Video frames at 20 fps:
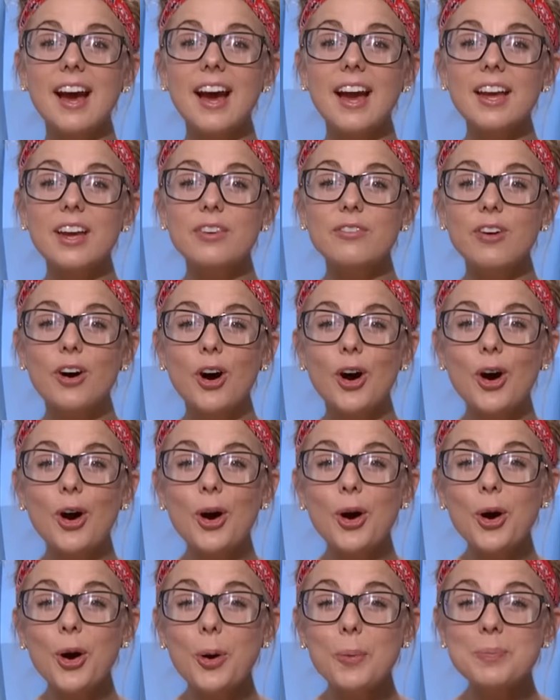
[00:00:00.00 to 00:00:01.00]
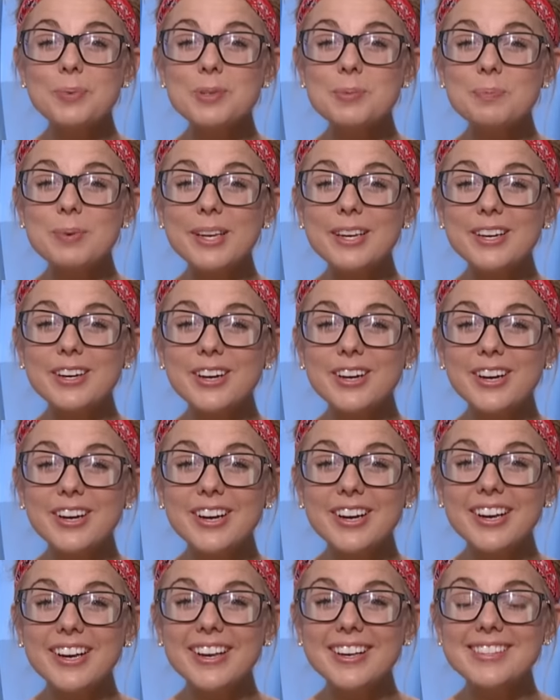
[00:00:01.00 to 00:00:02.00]
high of hopes
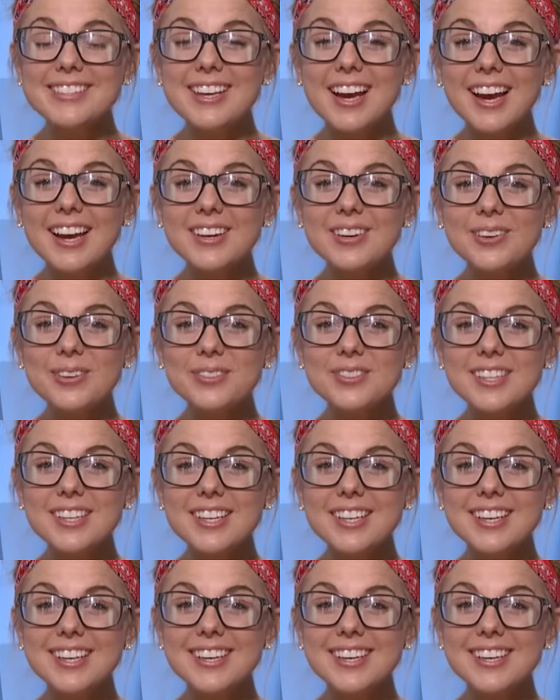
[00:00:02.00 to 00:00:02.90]
because I don't think